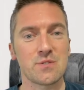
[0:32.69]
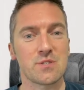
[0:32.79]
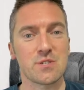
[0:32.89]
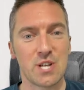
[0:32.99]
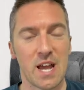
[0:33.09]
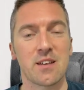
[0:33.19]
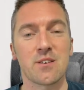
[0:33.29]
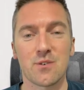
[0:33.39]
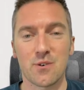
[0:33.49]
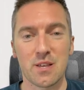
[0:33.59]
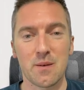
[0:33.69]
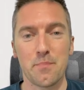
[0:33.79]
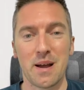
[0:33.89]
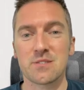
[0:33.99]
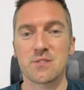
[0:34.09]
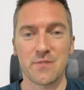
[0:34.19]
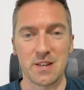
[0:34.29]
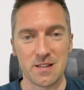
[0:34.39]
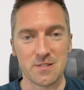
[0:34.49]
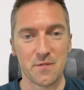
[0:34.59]
to check on the impact of any
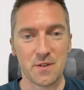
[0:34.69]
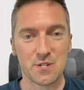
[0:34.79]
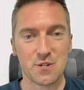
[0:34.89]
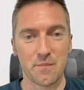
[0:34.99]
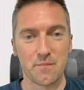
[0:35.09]
intervention.